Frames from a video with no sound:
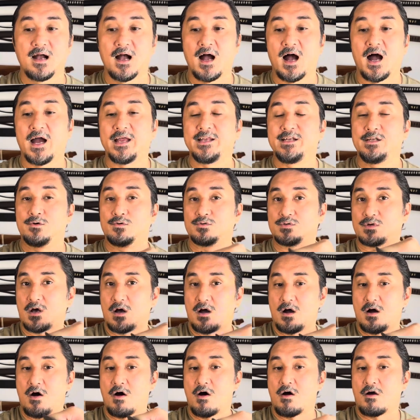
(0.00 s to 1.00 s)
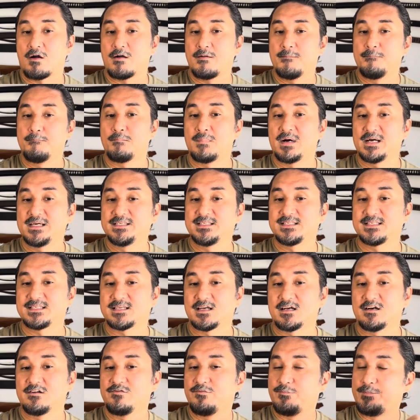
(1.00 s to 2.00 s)
I don't harm
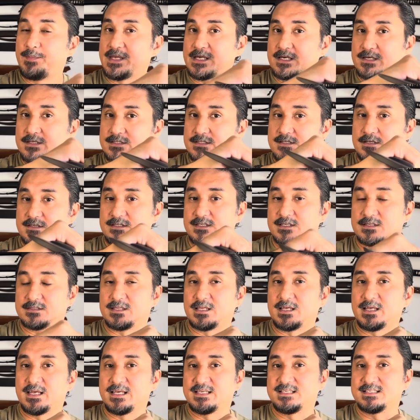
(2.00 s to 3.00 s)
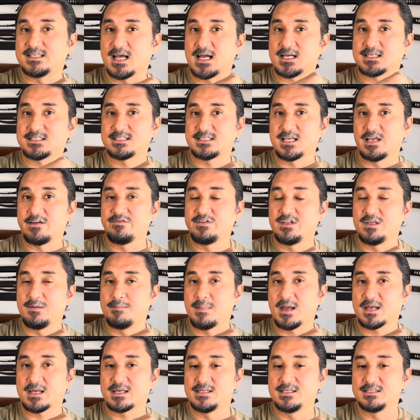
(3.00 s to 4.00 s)
myself because there's an exact safety
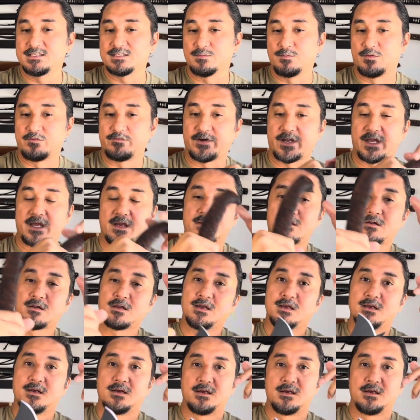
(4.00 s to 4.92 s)
mechanism over here.